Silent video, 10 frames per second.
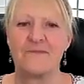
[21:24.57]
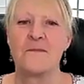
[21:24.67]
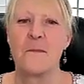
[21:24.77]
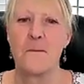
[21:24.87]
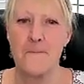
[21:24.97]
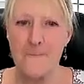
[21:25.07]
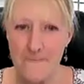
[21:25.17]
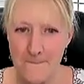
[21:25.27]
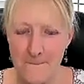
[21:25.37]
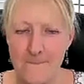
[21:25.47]

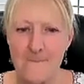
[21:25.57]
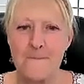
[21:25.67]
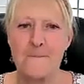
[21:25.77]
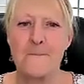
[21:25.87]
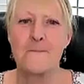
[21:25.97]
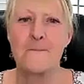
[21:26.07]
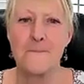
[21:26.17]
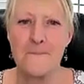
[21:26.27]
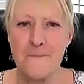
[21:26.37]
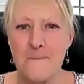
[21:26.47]

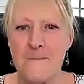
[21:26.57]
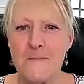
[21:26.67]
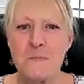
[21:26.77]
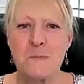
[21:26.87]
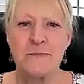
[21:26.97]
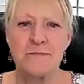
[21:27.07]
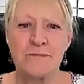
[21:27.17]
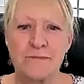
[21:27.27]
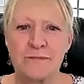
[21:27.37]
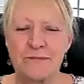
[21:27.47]

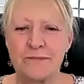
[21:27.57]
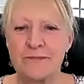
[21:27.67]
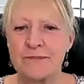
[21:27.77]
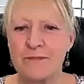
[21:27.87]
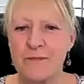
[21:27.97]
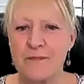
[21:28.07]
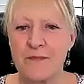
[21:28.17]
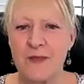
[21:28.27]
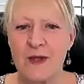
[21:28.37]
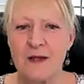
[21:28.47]

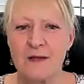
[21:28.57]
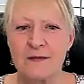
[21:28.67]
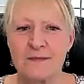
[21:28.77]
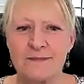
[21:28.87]
This person isn't speaking.